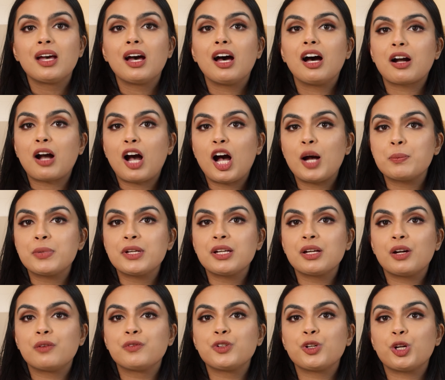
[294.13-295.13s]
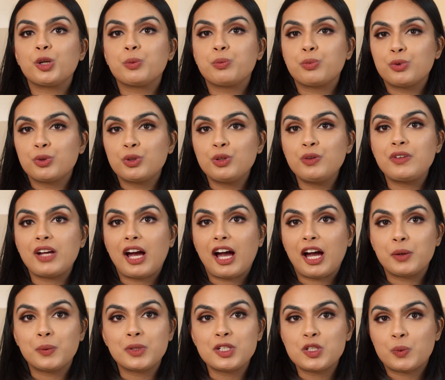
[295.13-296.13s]
a copy of your approved
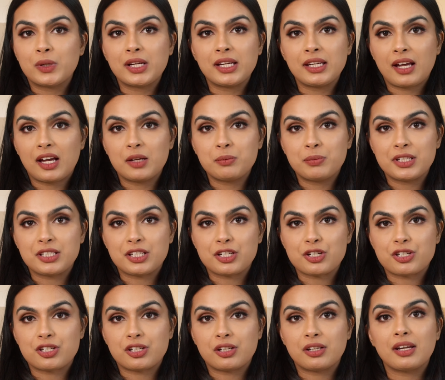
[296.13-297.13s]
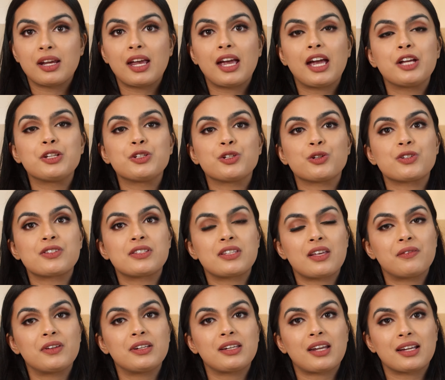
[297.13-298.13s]
I-129 petition, and your
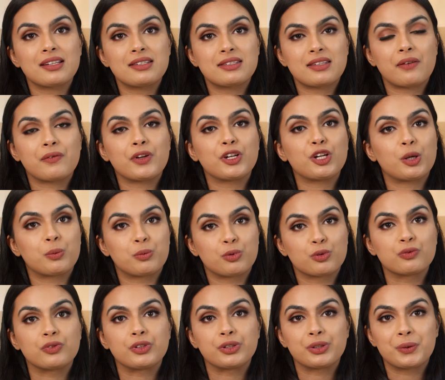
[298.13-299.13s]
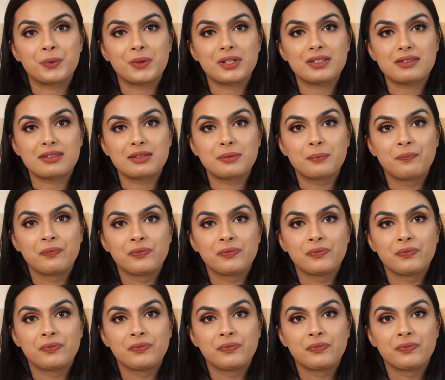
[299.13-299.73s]
797 approval notice.